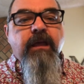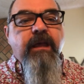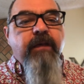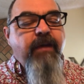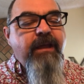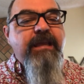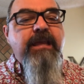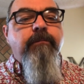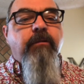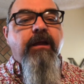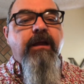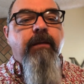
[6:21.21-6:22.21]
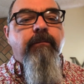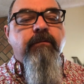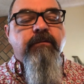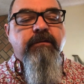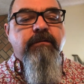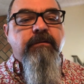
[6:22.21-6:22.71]
if I keep bringing
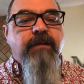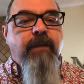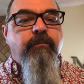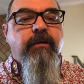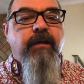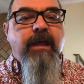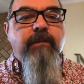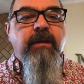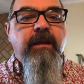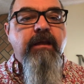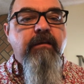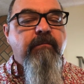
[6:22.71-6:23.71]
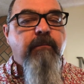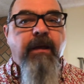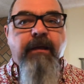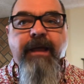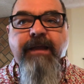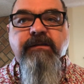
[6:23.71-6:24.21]
up type 1 diabetes, my
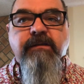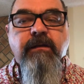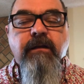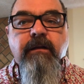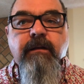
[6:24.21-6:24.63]
last